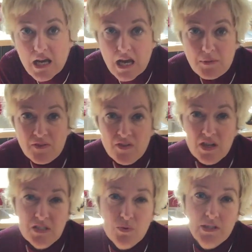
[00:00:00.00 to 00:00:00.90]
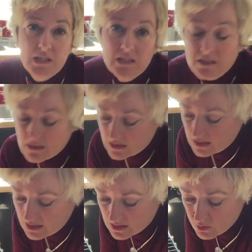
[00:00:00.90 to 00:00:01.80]
And my first one is
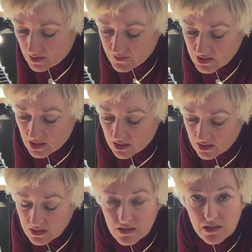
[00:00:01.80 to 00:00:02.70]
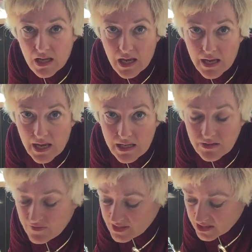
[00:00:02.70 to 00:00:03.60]
what I've done in a
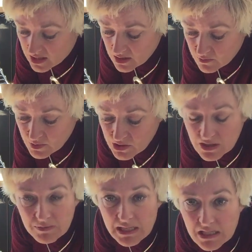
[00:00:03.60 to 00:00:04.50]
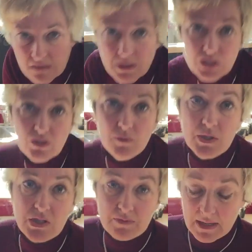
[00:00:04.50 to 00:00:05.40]
video, which is a meal in a mushroom,
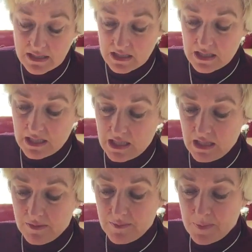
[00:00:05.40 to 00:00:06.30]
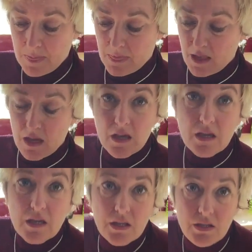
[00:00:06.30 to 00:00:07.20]
which is basically
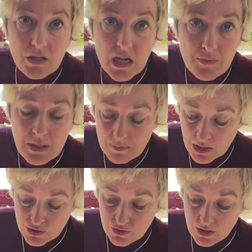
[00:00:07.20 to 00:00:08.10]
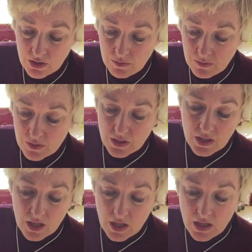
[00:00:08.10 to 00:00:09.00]
you get a big mushroom,
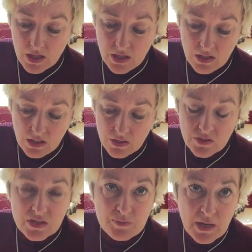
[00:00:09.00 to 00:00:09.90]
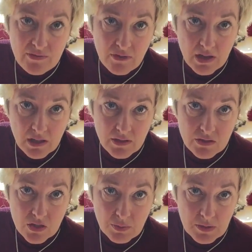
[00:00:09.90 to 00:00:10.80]
you spray fry light the
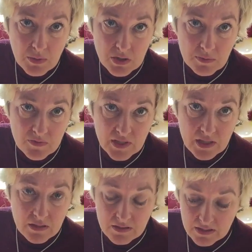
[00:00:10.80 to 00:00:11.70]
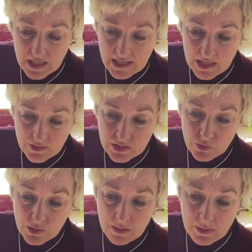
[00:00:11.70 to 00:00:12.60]
top and the bottom of it, take out the
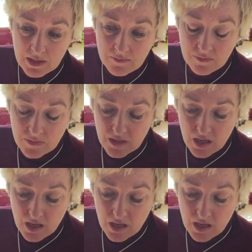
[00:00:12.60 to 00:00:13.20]
stalky bit,